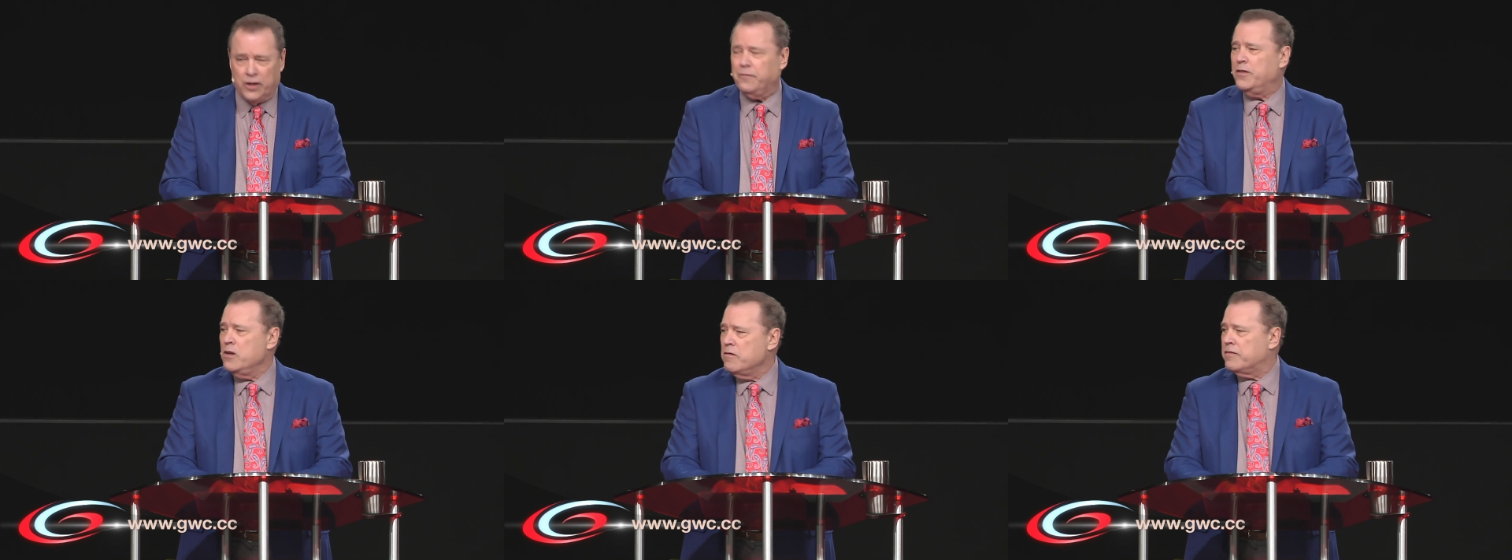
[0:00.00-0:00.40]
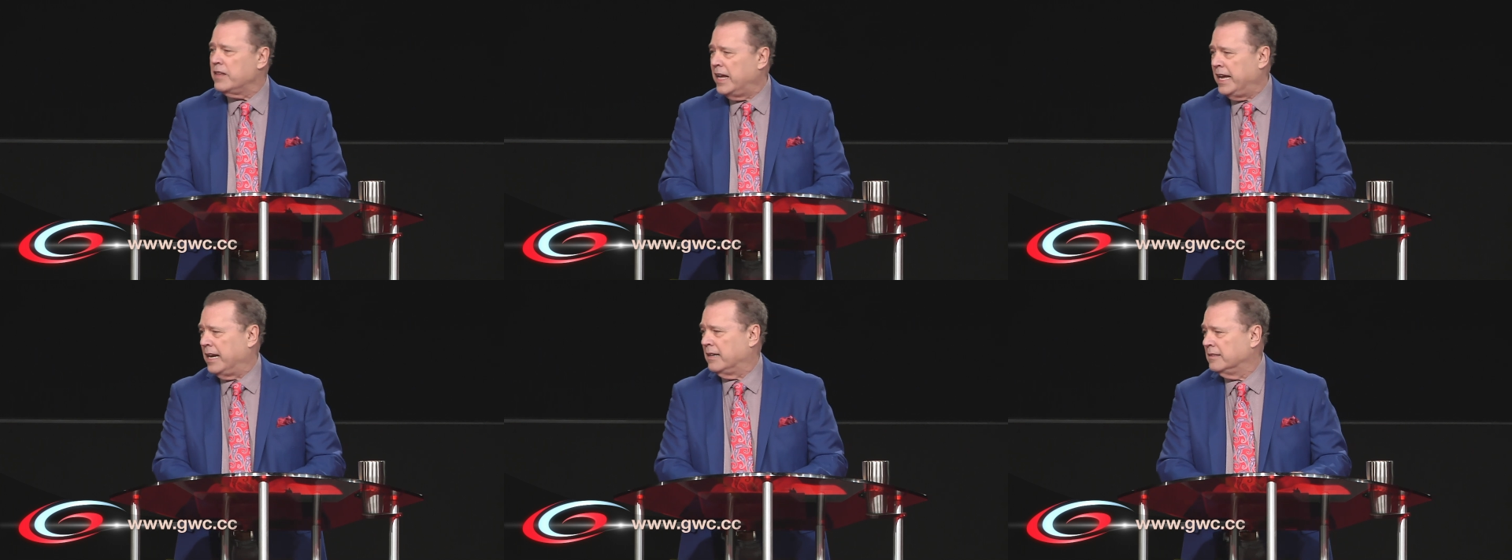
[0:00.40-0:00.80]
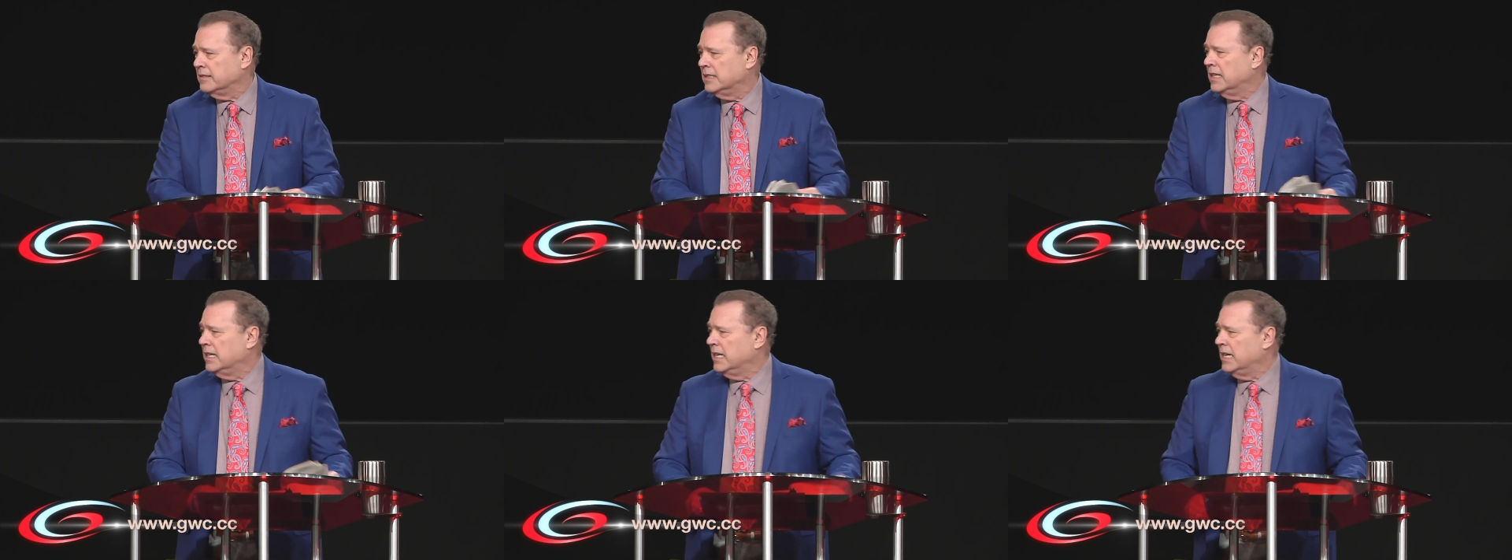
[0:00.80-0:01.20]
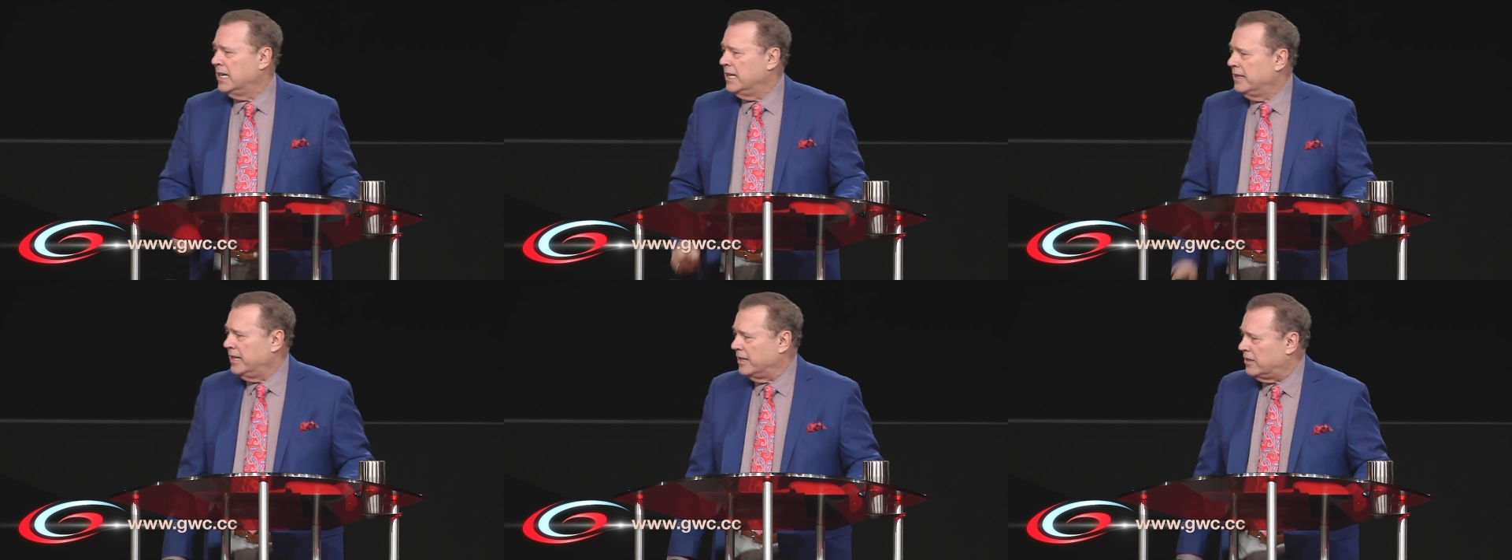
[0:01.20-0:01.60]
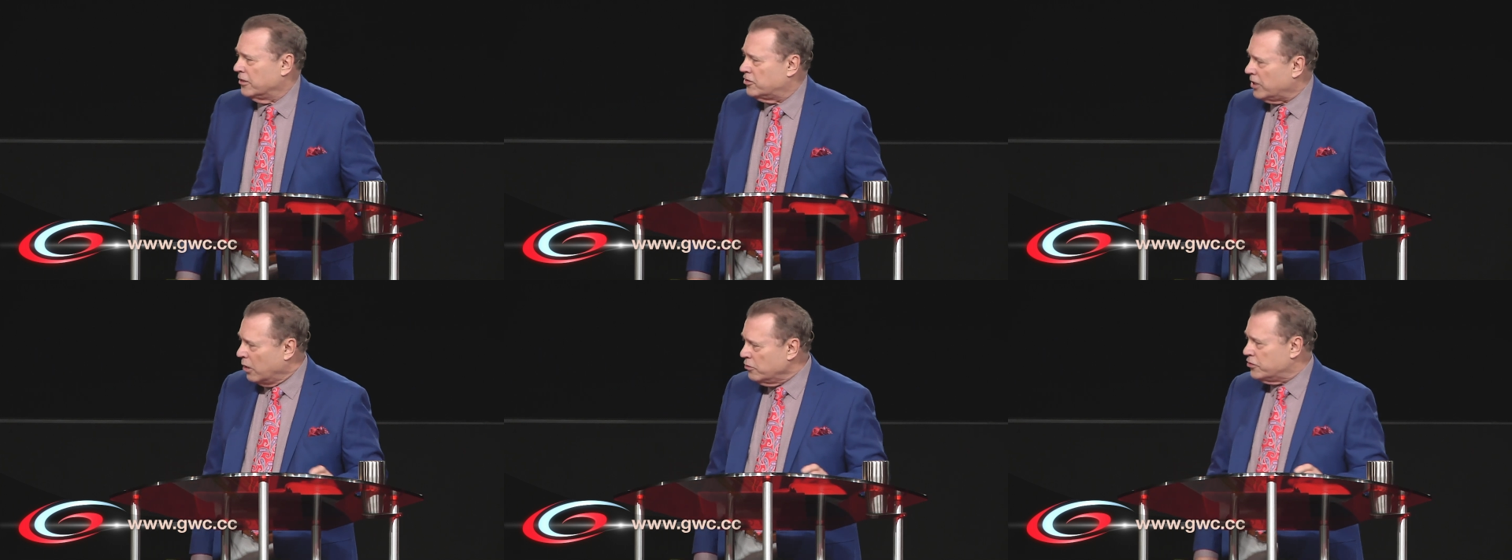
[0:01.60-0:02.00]
If you think that
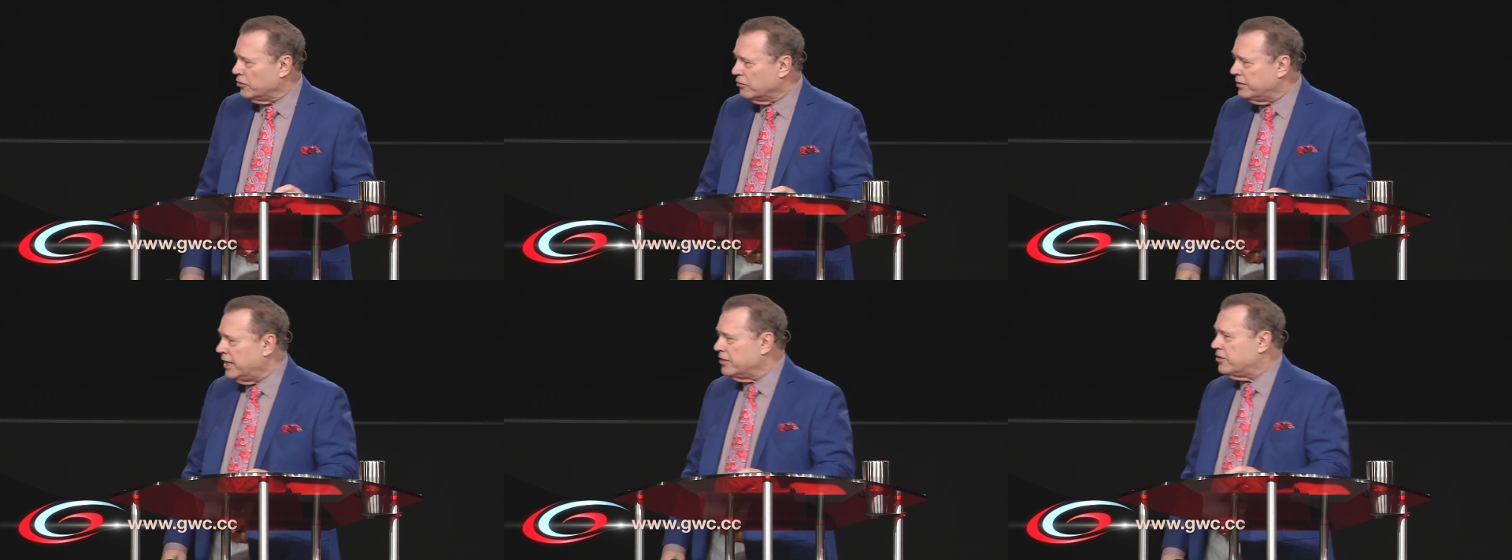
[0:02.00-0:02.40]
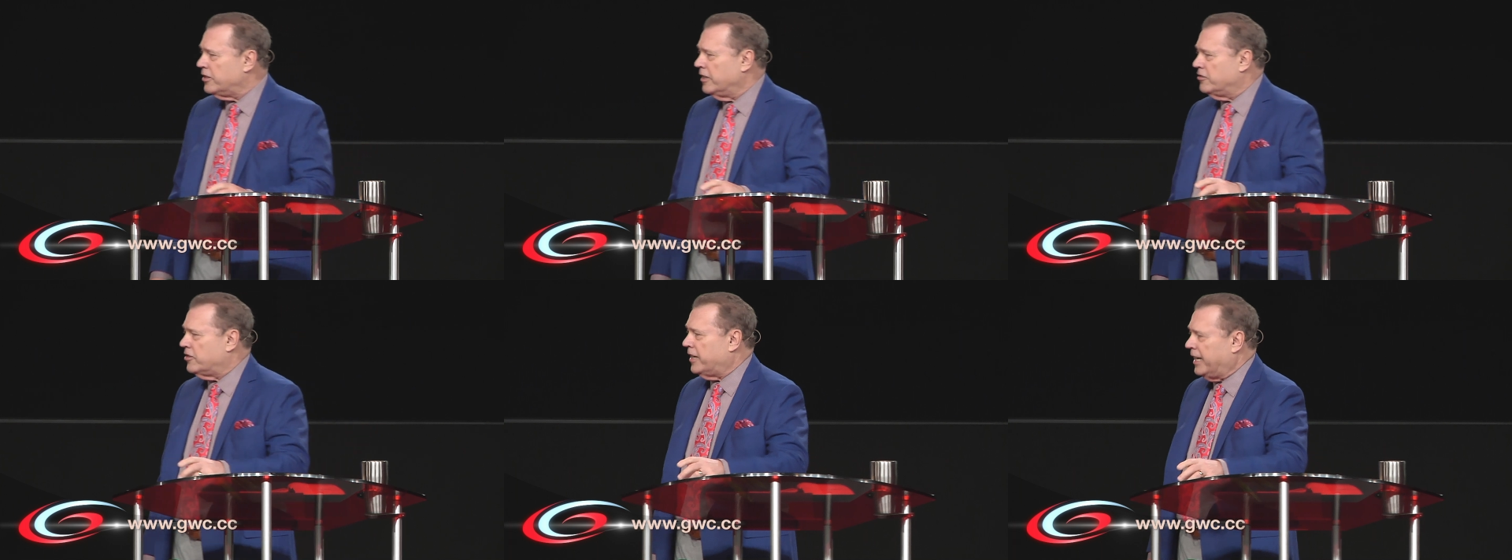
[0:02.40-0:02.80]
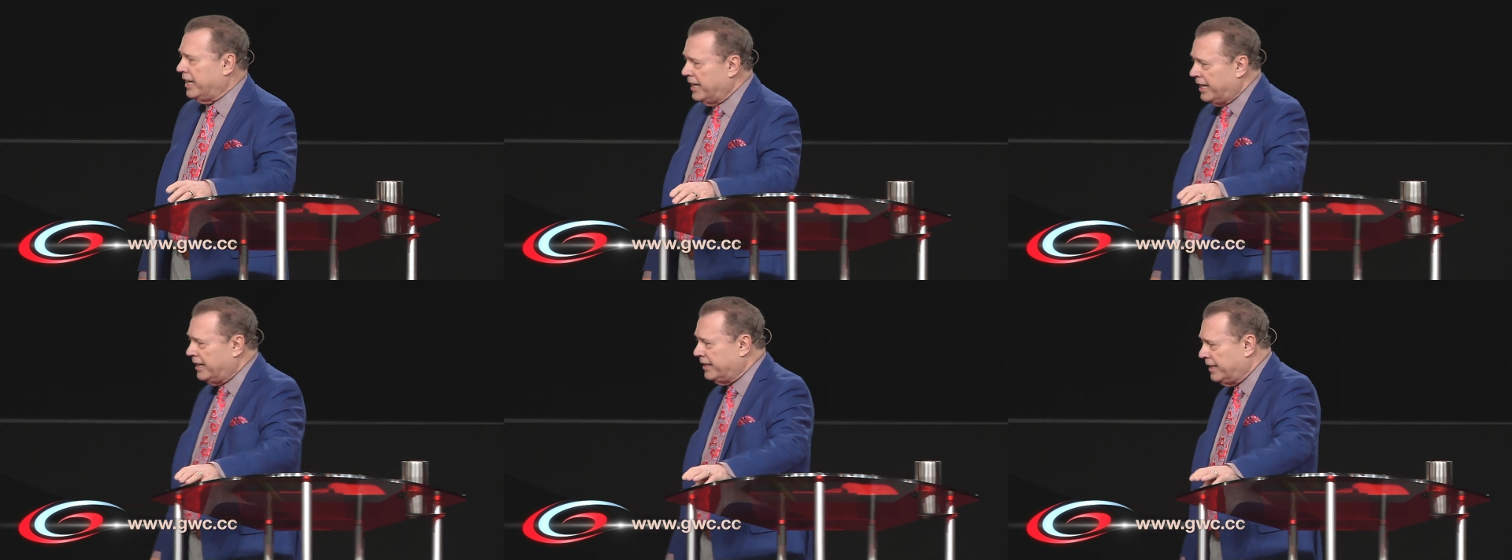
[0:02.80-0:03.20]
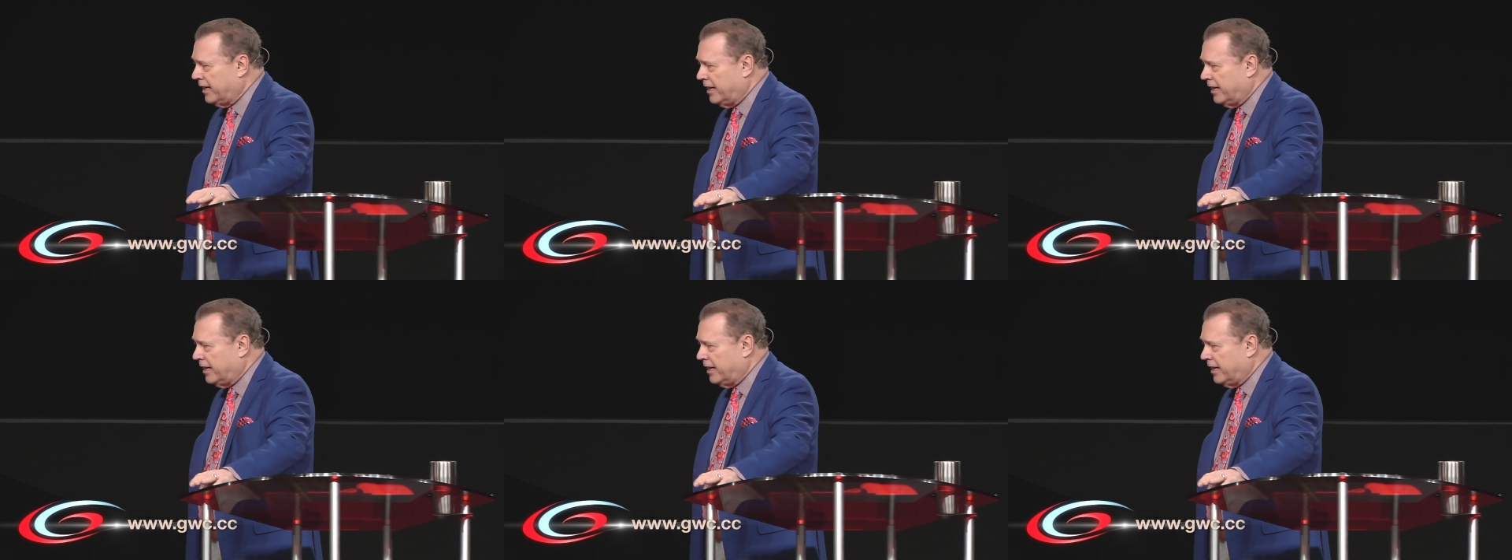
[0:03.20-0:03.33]
the social distancing and